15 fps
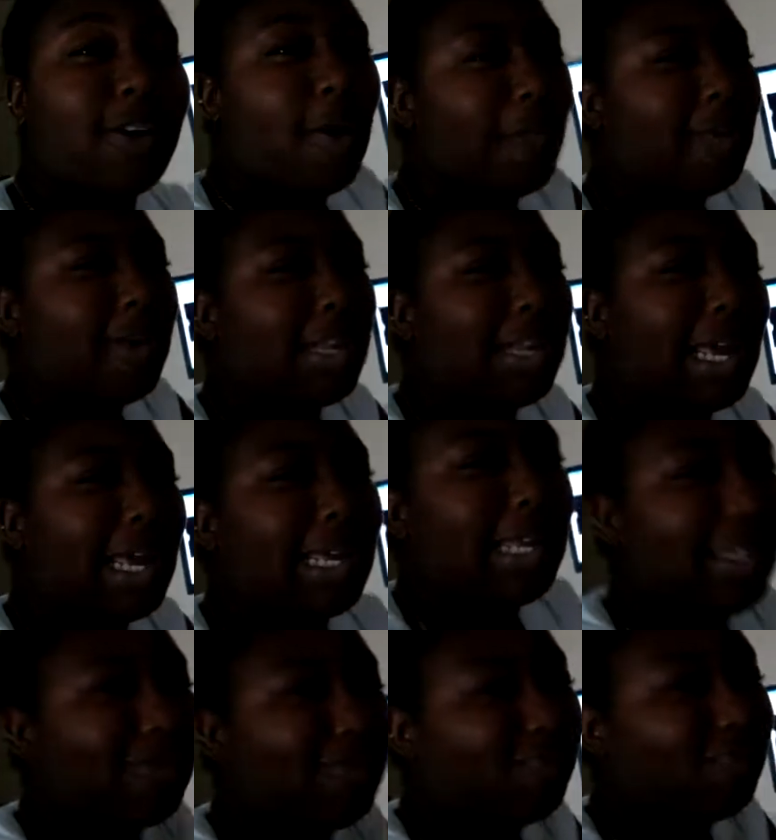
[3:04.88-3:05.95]
Hope y'all like
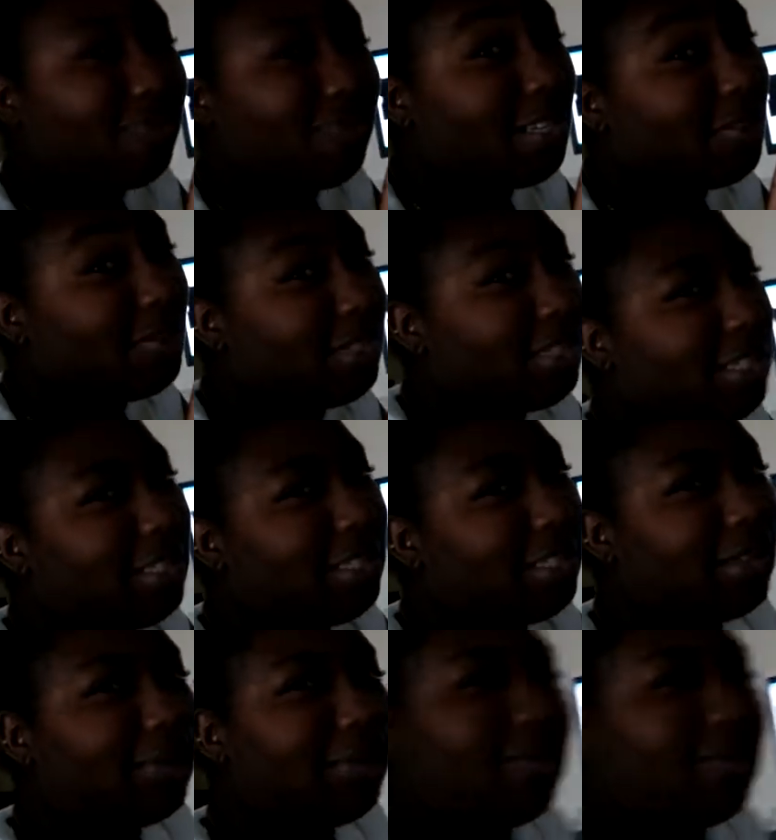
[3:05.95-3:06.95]
it. Deuces.